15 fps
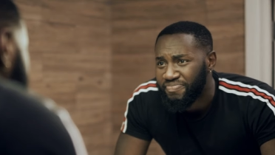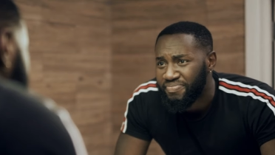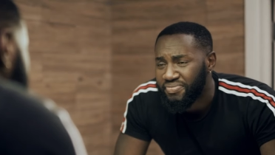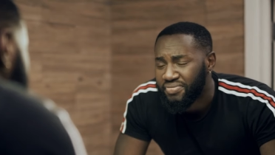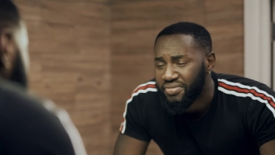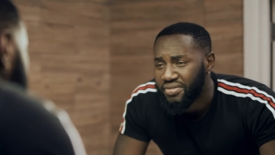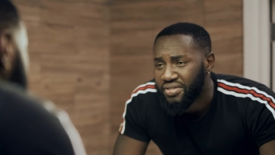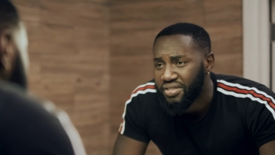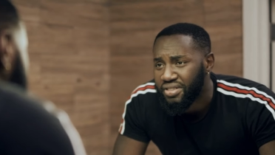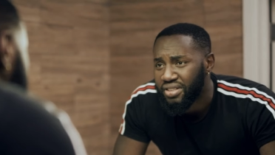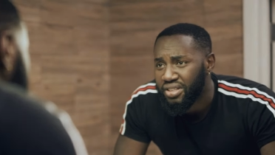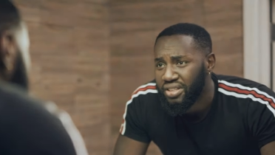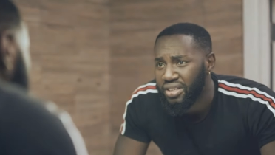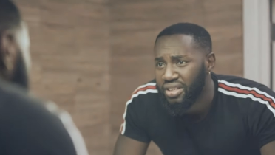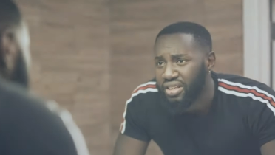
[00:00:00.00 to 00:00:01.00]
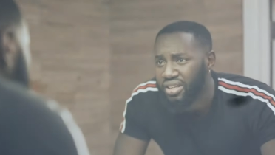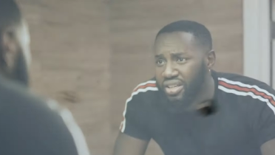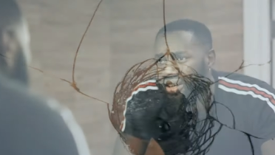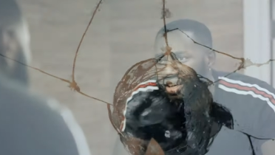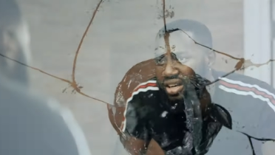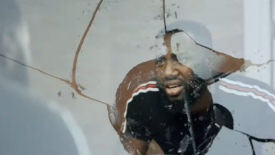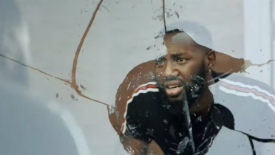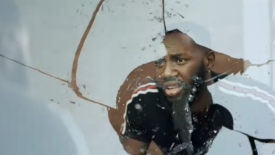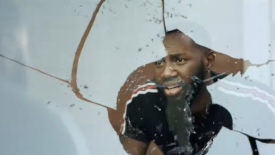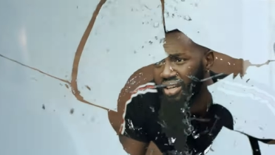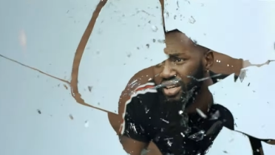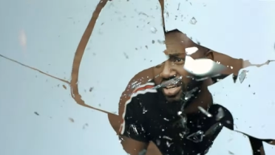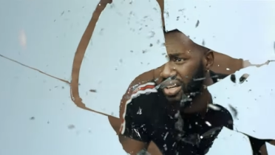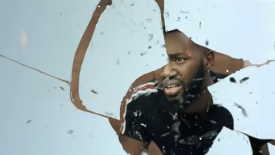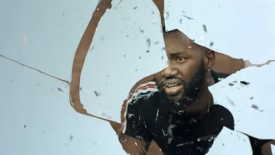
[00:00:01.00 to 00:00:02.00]
be a different person,
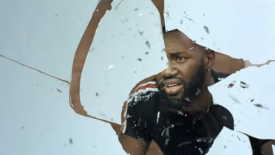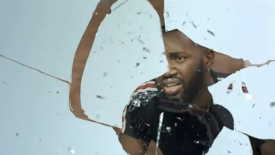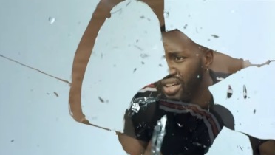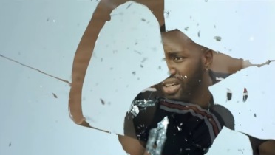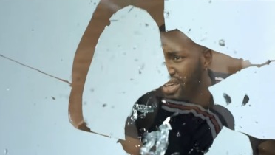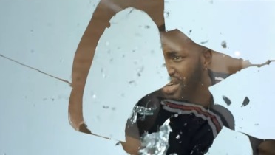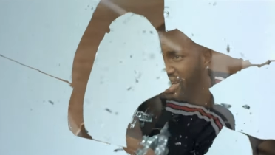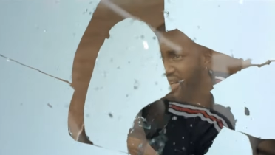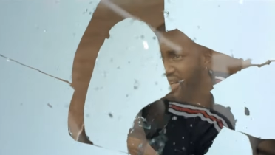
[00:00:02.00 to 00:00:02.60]
not the person that you